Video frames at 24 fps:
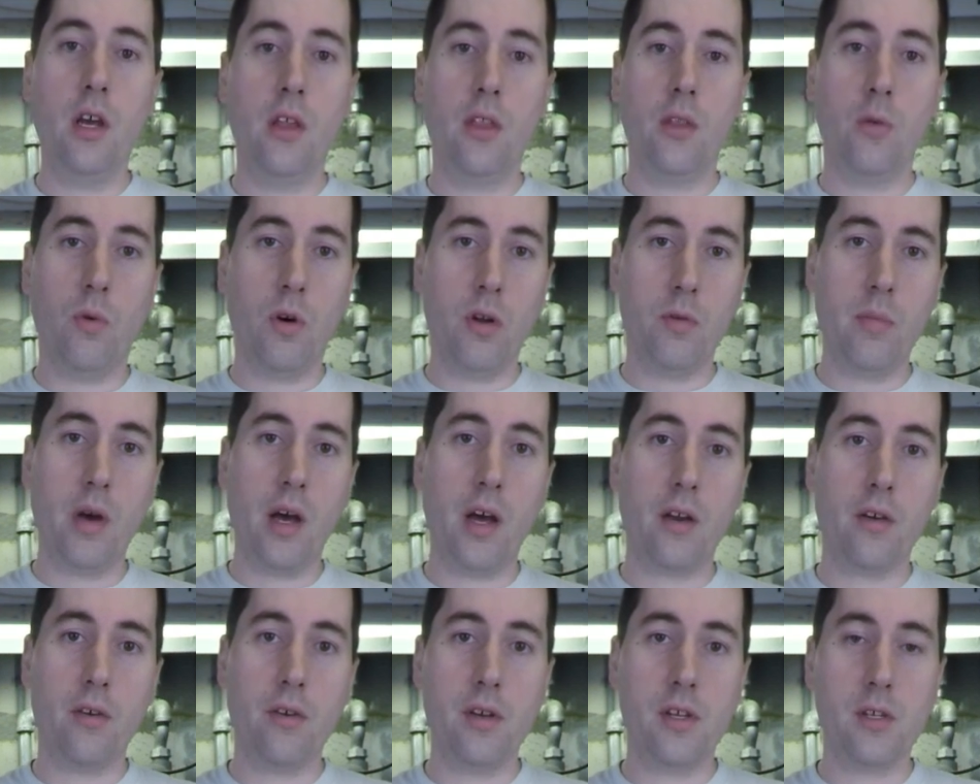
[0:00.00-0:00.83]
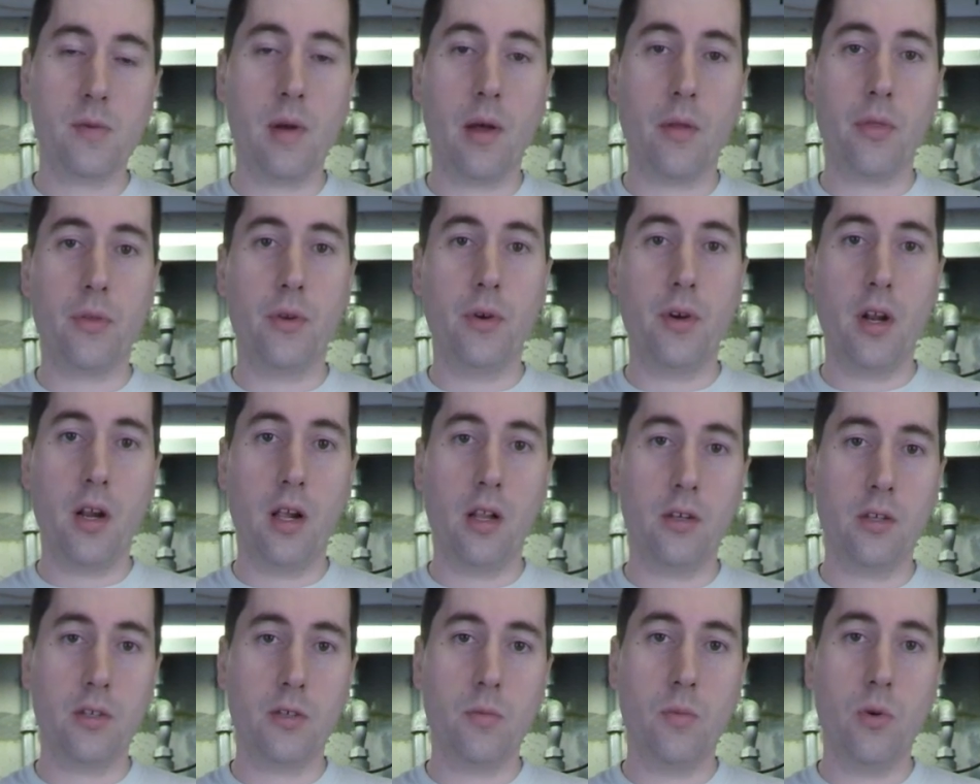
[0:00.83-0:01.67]
The one battery is about
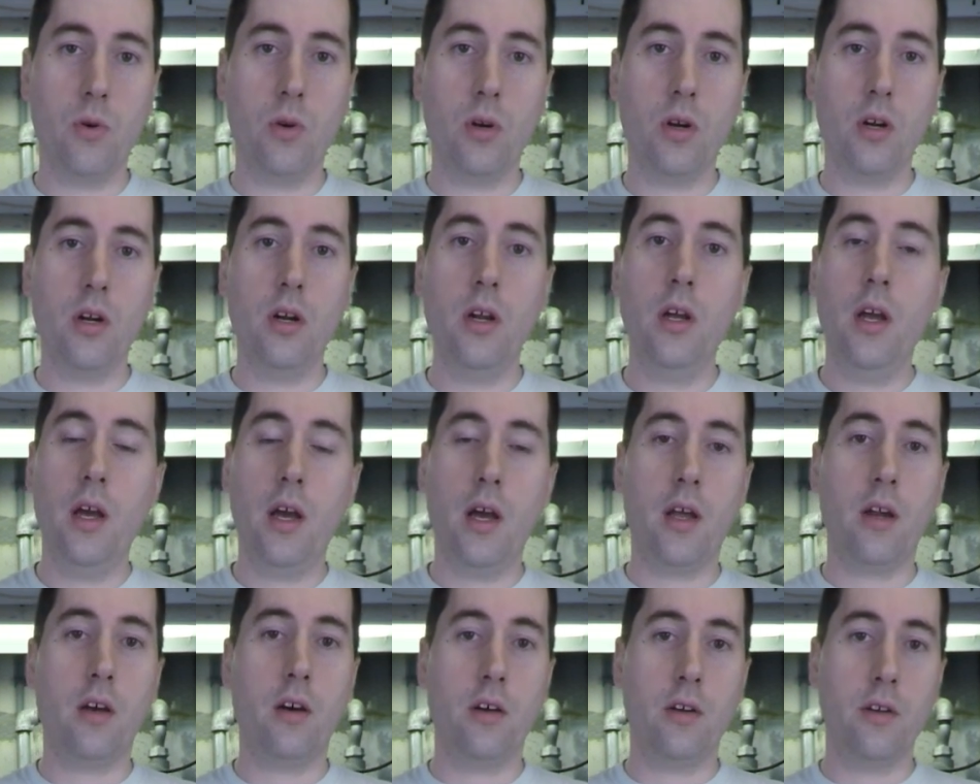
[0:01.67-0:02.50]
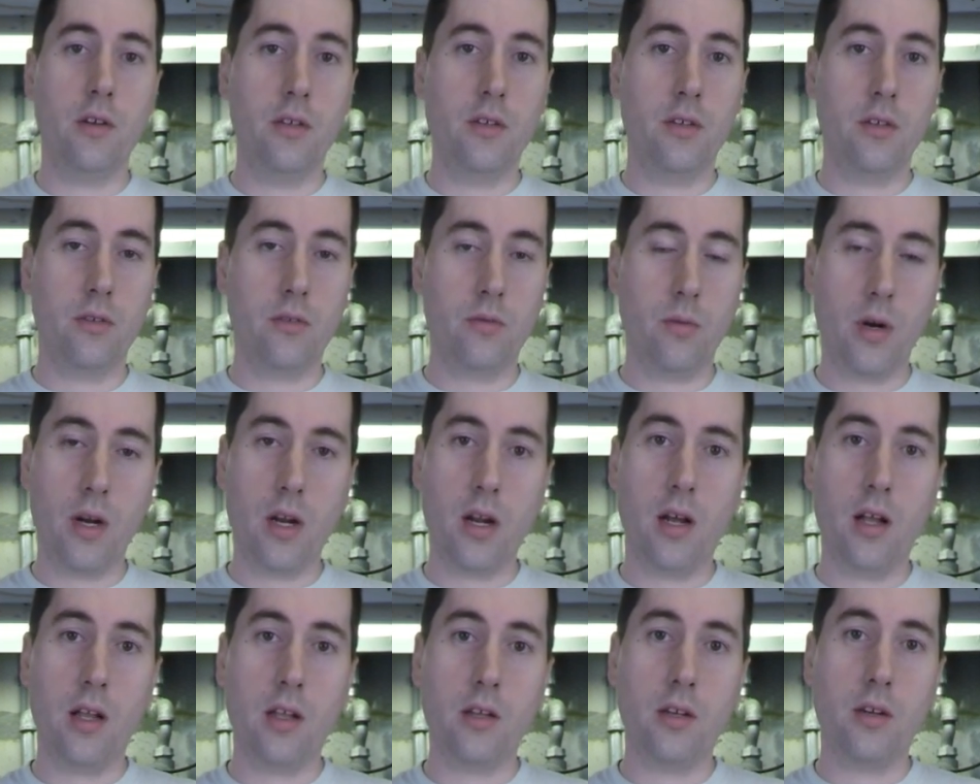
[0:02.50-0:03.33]
$30 more at
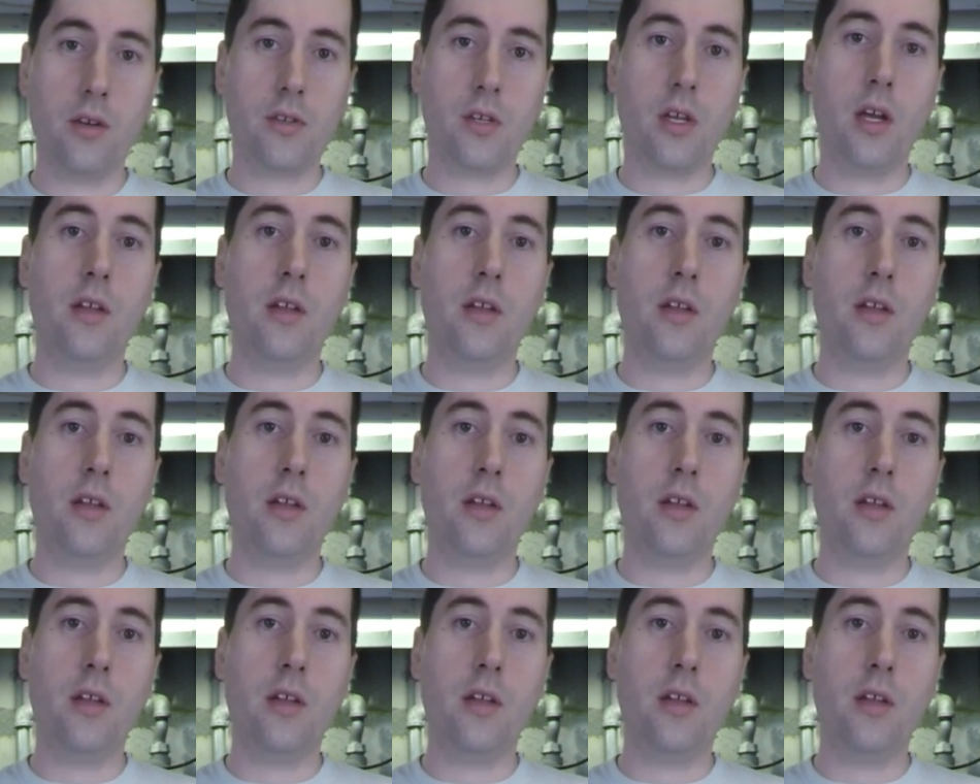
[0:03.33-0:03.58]
$120,